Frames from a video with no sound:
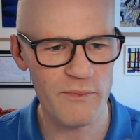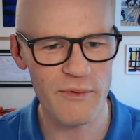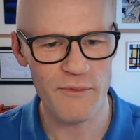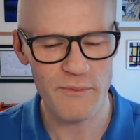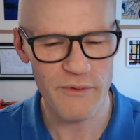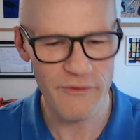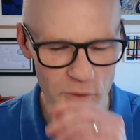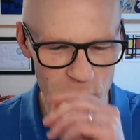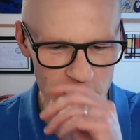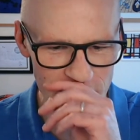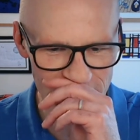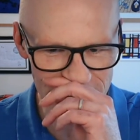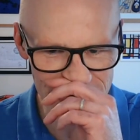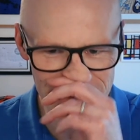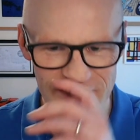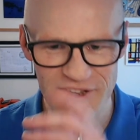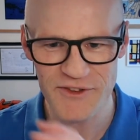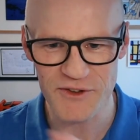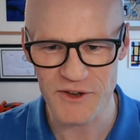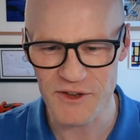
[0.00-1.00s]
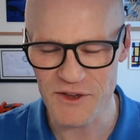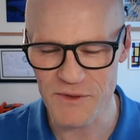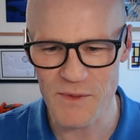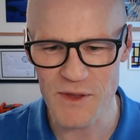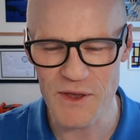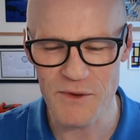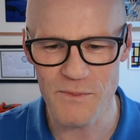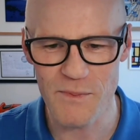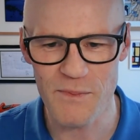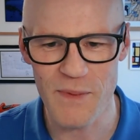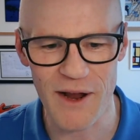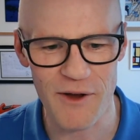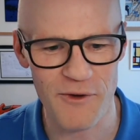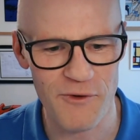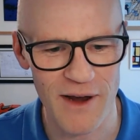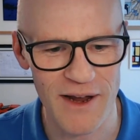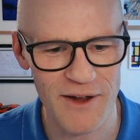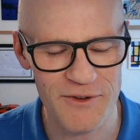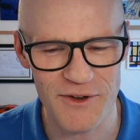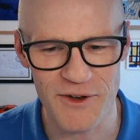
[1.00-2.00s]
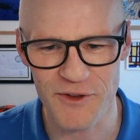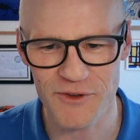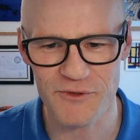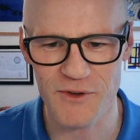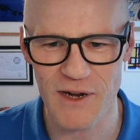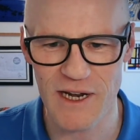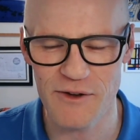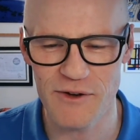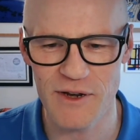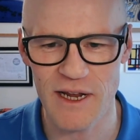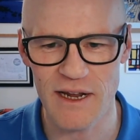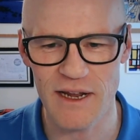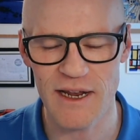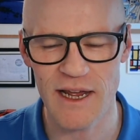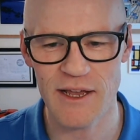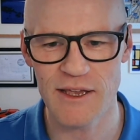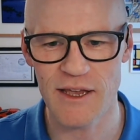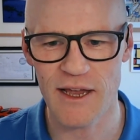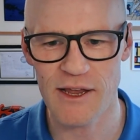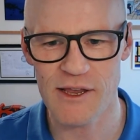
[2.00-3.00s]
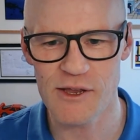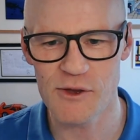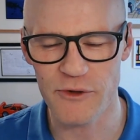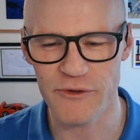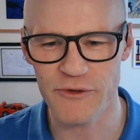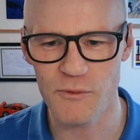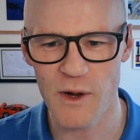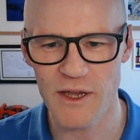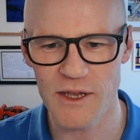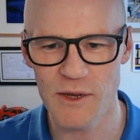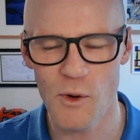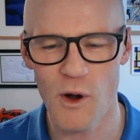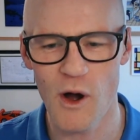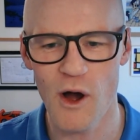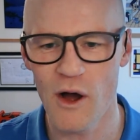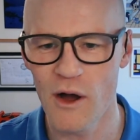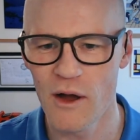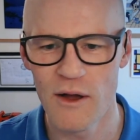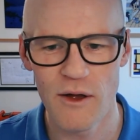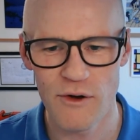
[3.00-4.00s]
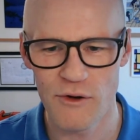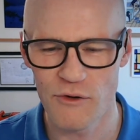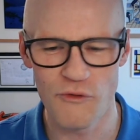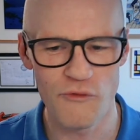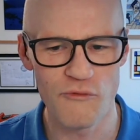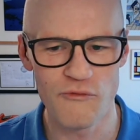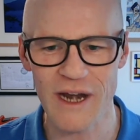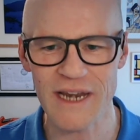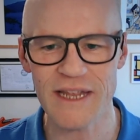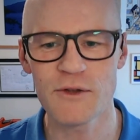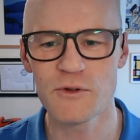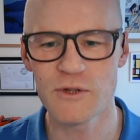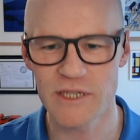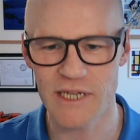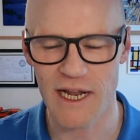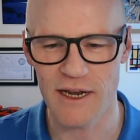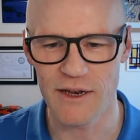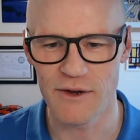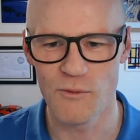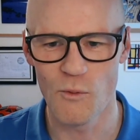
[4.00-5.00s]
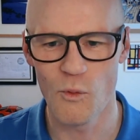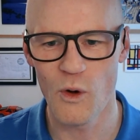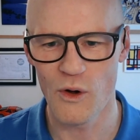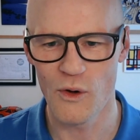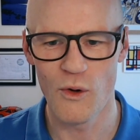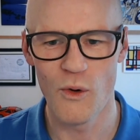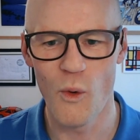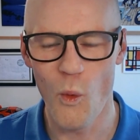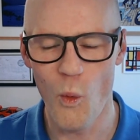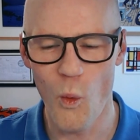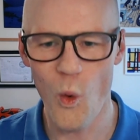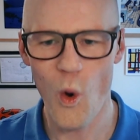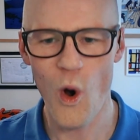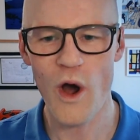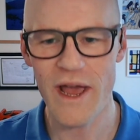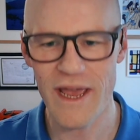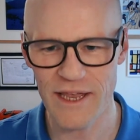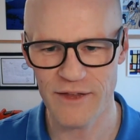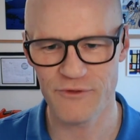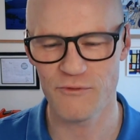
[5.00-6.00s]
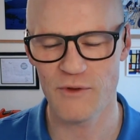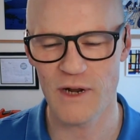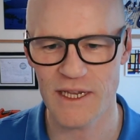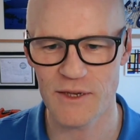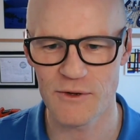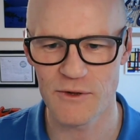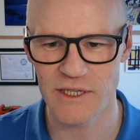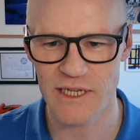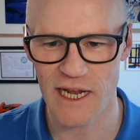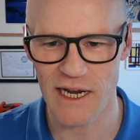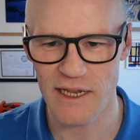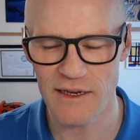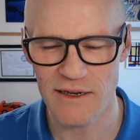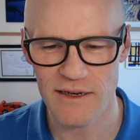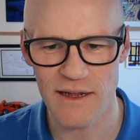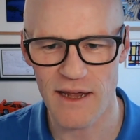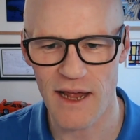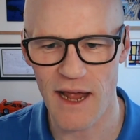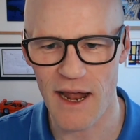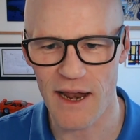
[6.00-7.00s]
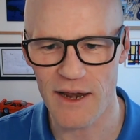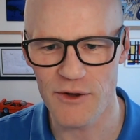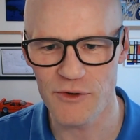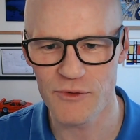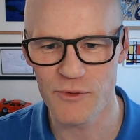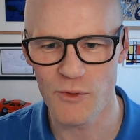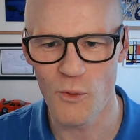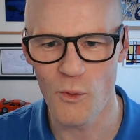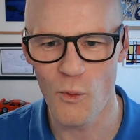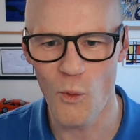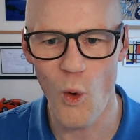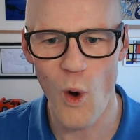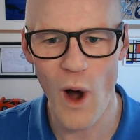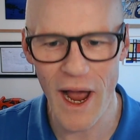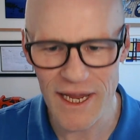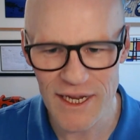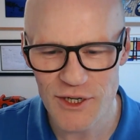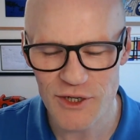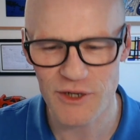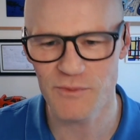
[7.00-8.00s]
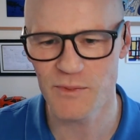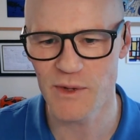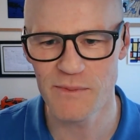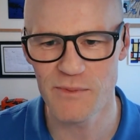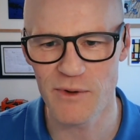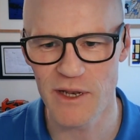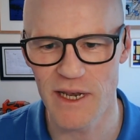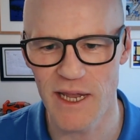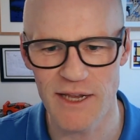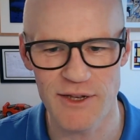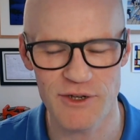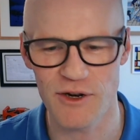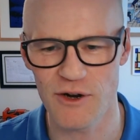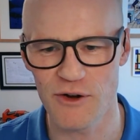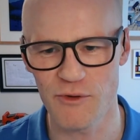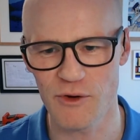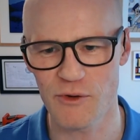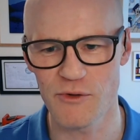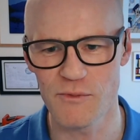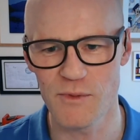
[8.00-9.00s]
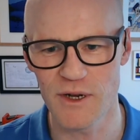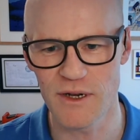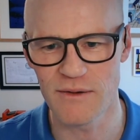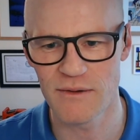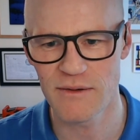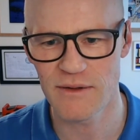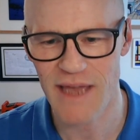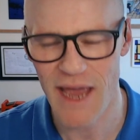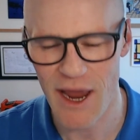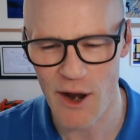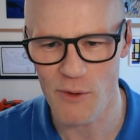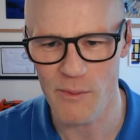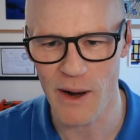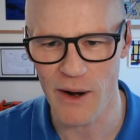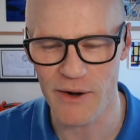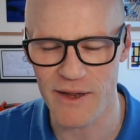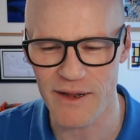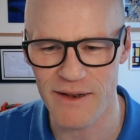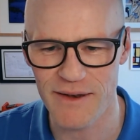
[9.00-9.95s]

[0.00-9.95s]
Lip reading: Before we get into your sort of your background in Australia and how you got to where you are, radical talent. What is radical talent, and why should people in HR and recruitment care about it?